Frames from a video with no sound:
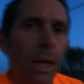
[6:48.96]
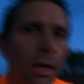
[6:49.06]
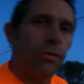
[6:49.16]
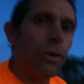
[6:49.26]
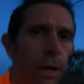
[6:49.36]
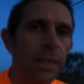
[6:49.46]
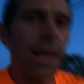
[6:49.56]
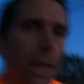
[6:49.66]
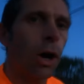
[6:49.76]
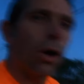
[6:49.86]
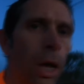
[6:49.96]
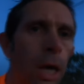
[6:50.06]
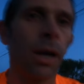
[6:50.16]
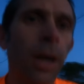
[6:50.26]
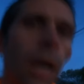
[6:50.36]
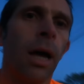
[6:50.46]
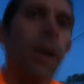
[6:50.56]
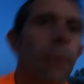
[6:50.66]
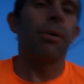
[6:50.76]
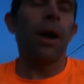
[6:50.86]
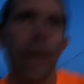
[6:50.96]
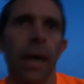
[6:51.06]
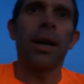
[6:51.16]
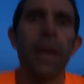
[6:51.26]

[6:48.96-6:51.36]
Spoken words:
fuel I take on prior